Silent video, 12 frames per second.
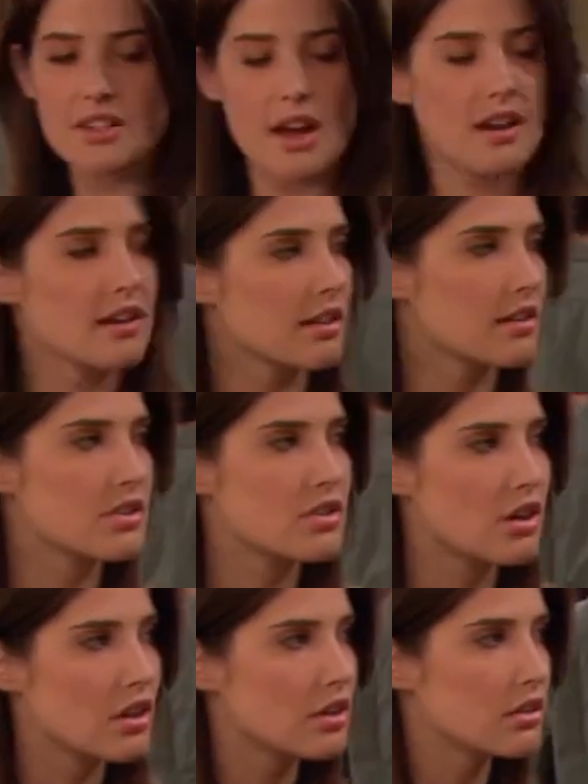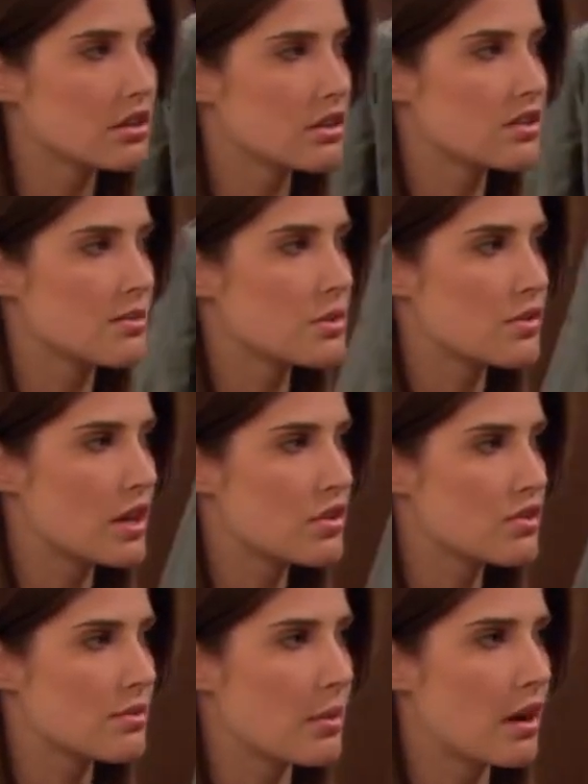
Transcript: snuck this girl into some stranger's